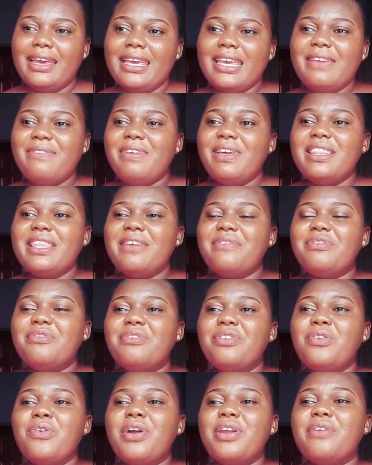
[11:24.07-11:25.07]
even they've
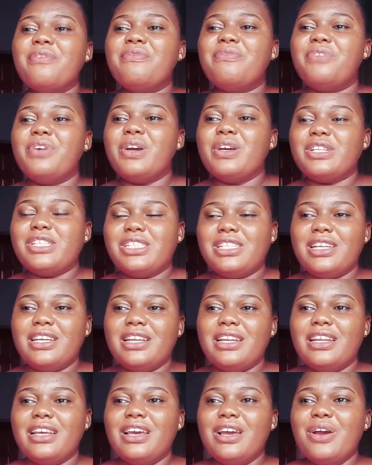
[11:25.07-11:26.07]
even got a
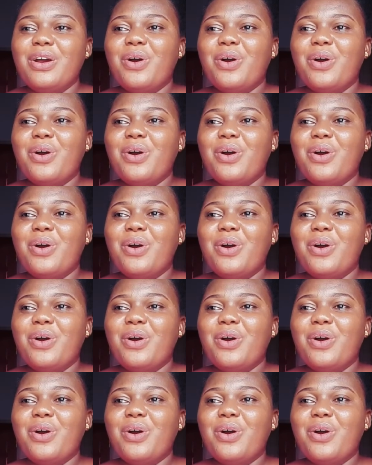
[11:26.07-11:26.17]
version